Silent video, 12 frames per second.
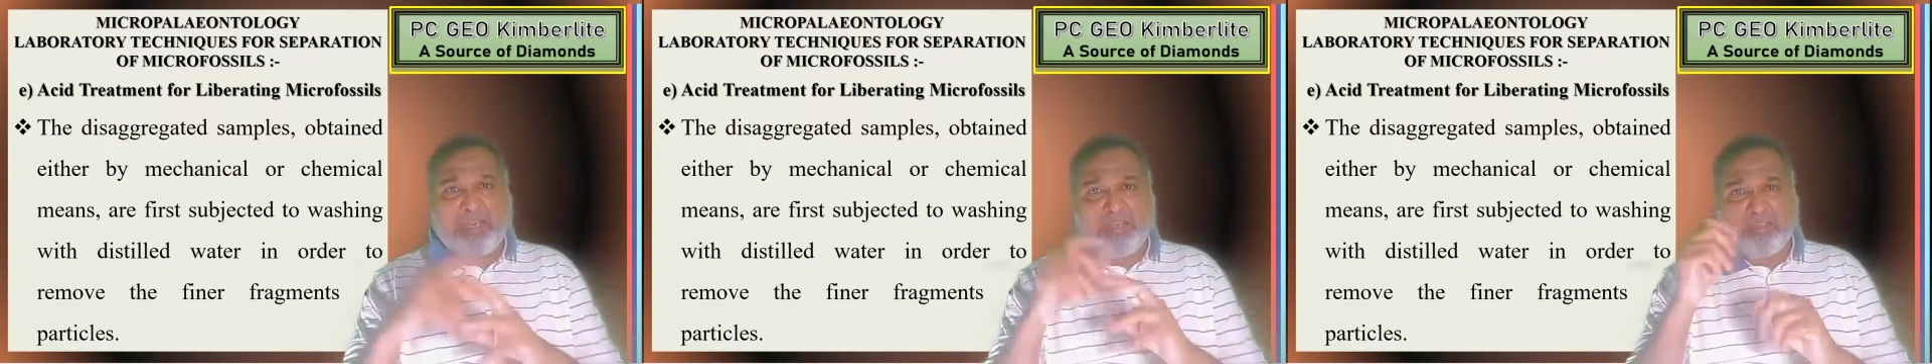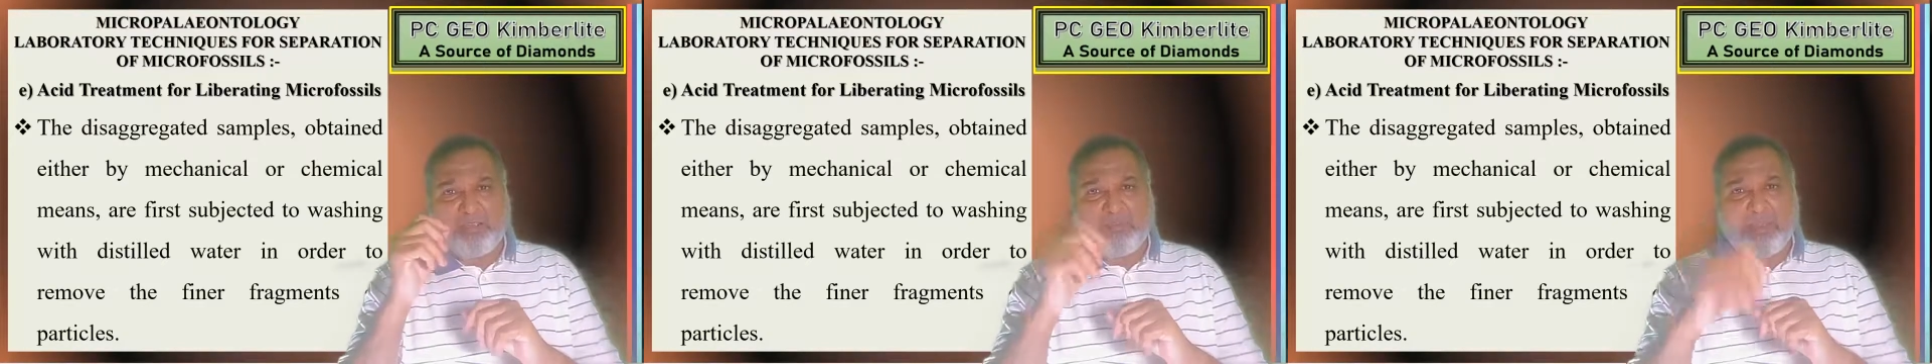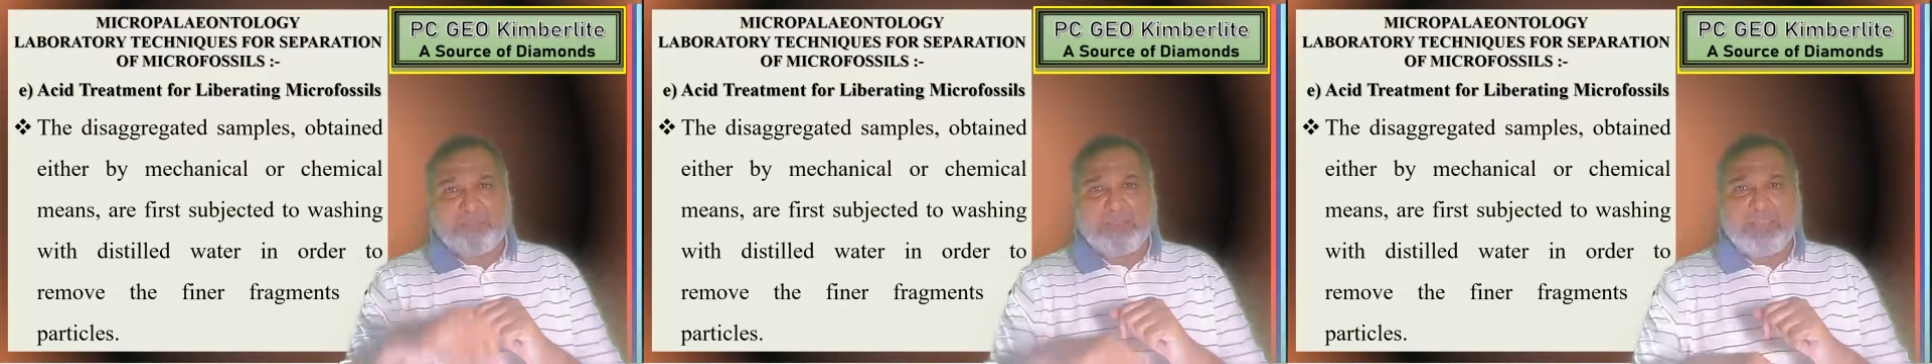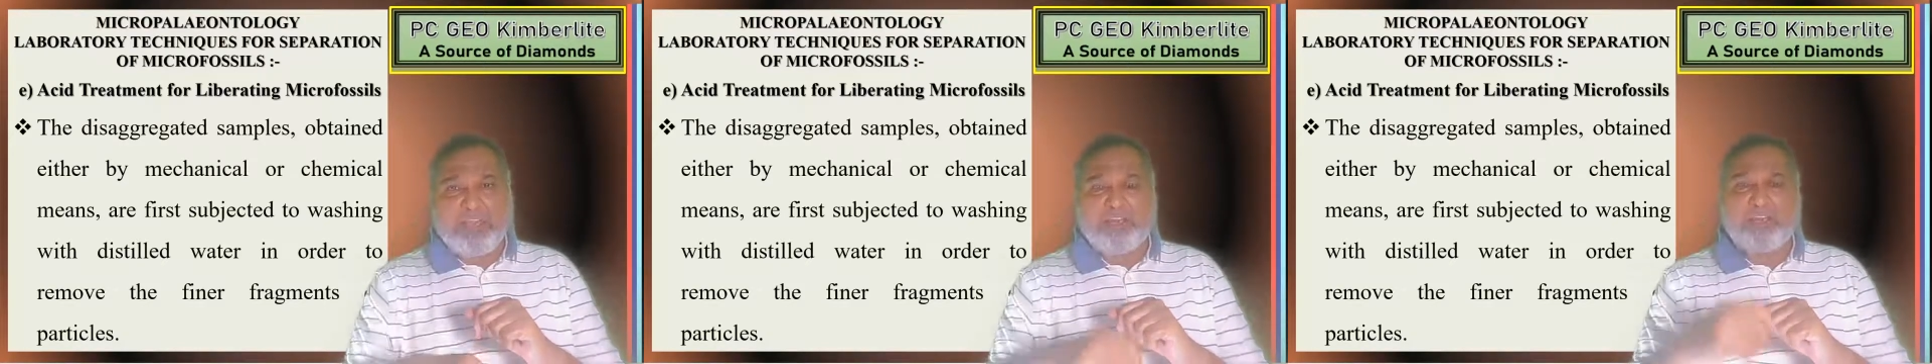either by
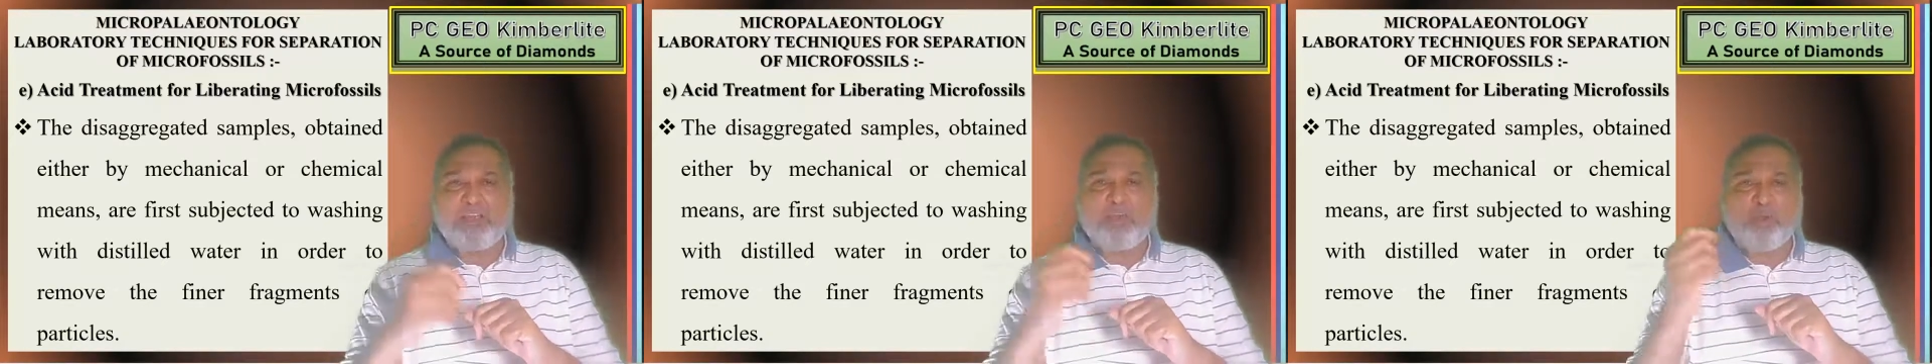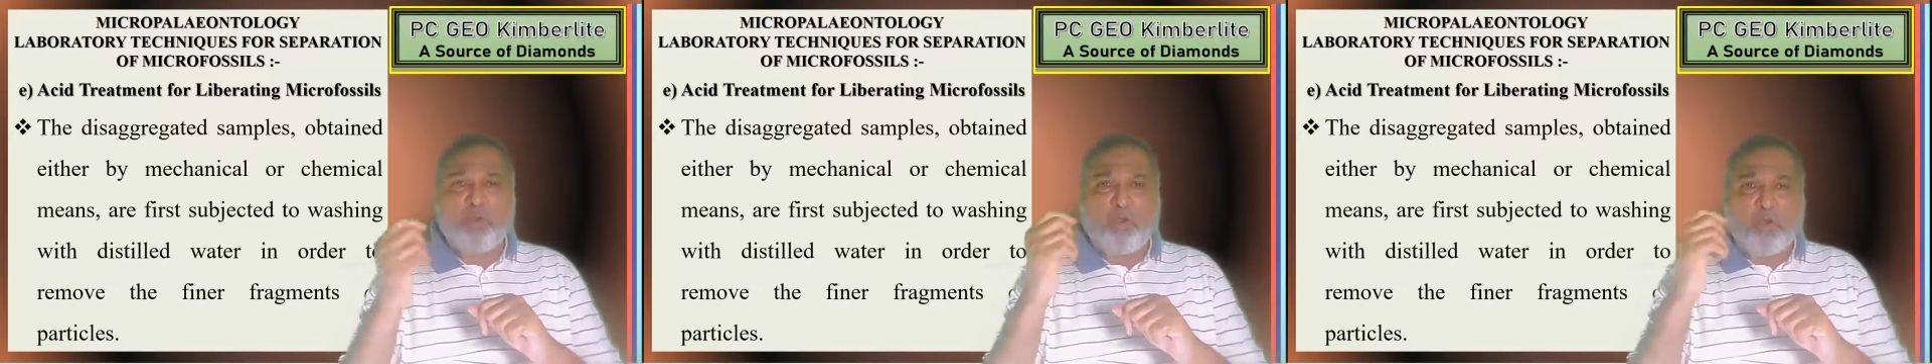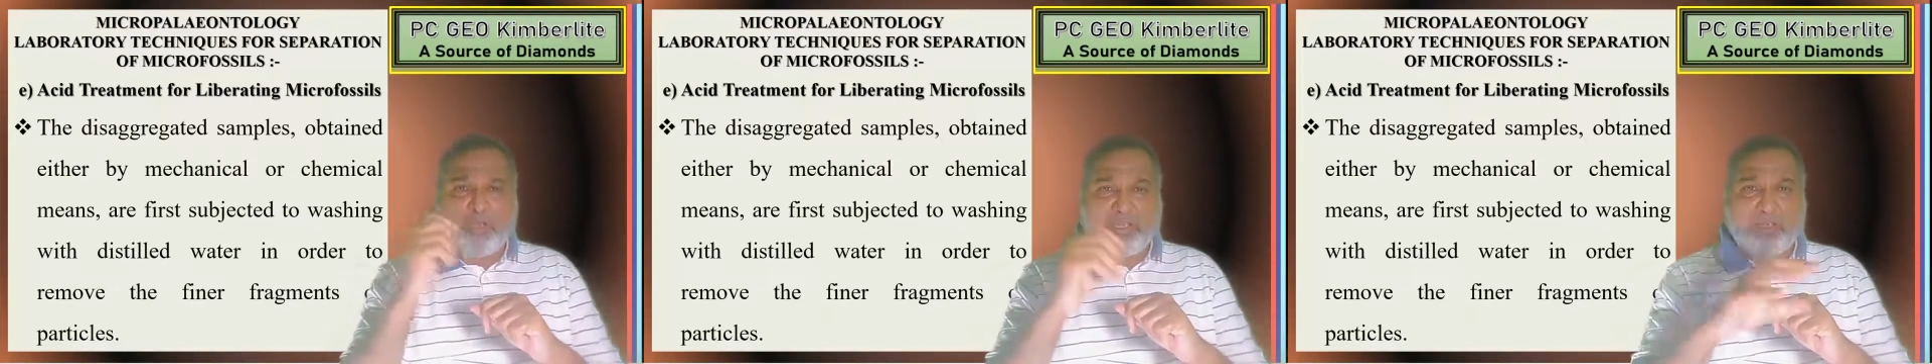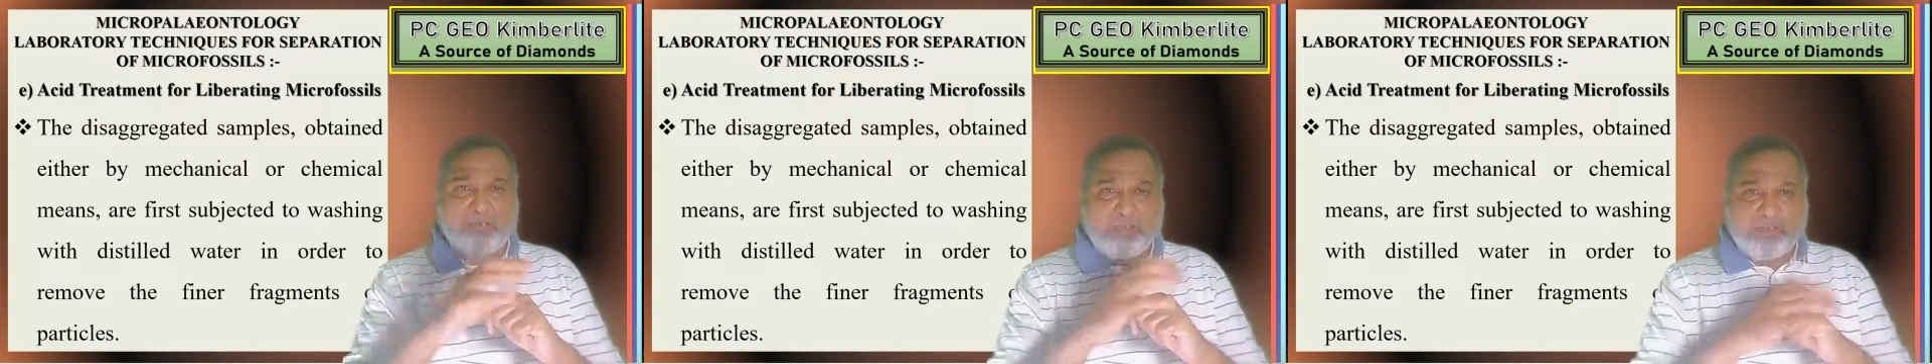mechanical or
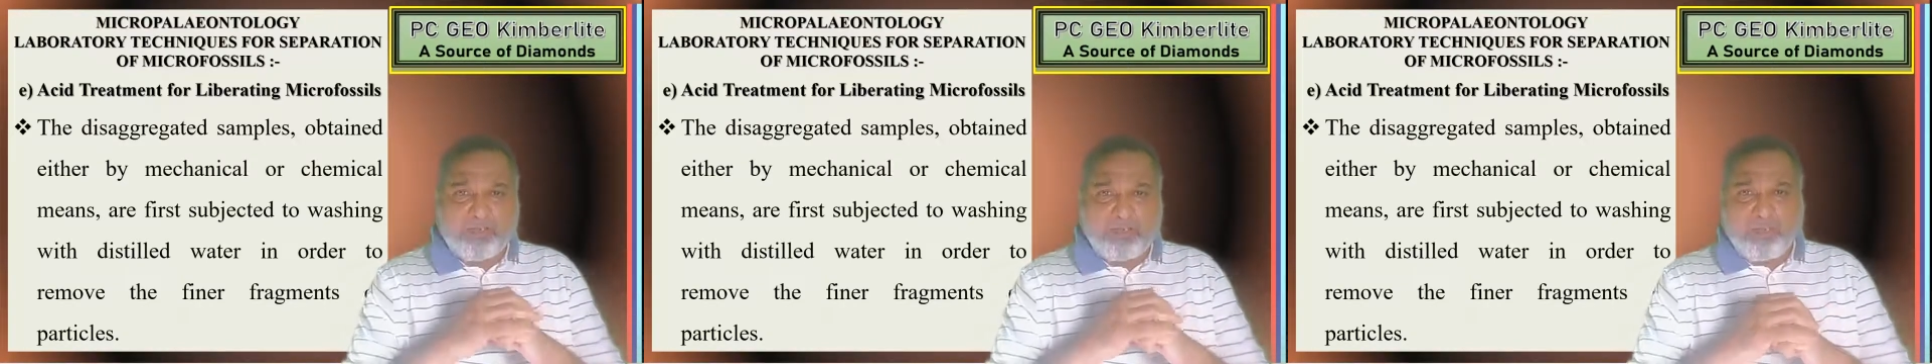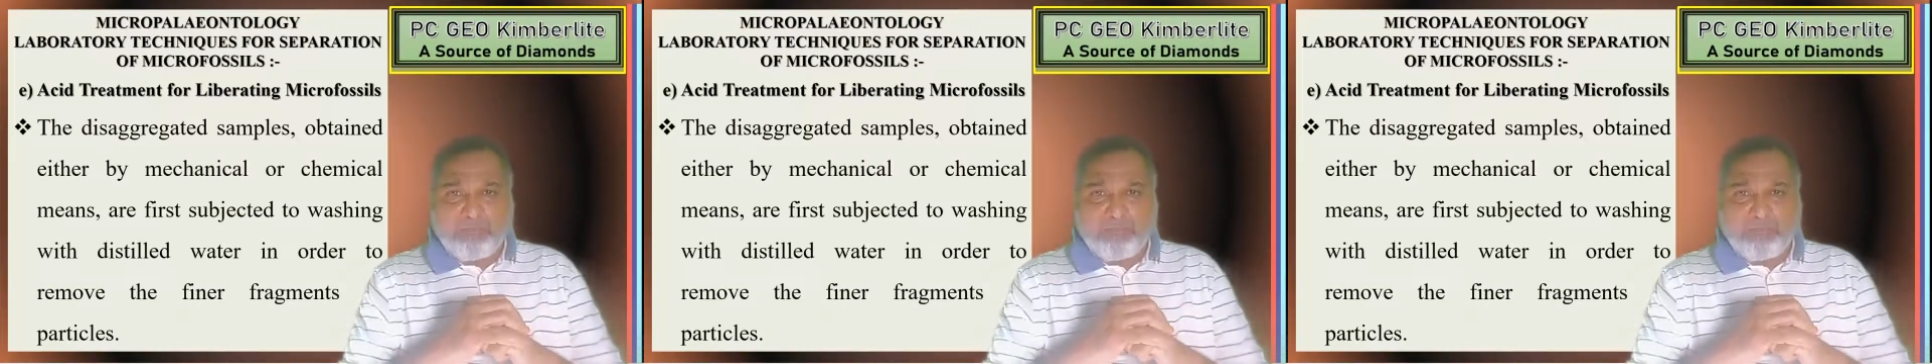chemical